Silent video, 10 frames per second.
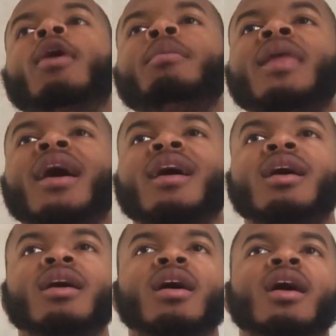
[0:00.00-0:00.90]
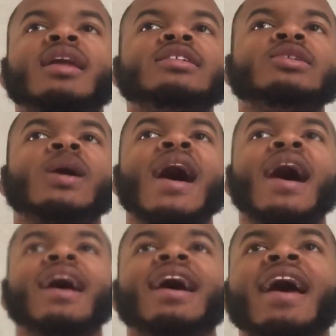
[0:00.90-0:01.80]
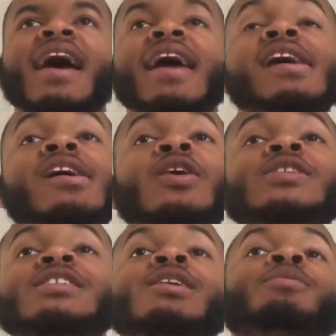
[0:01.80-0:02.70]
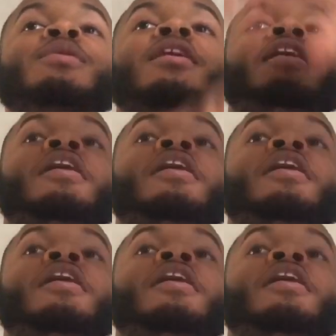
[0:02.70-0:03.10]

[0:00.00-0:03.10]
I'm like, oh, that's too high. He goes up.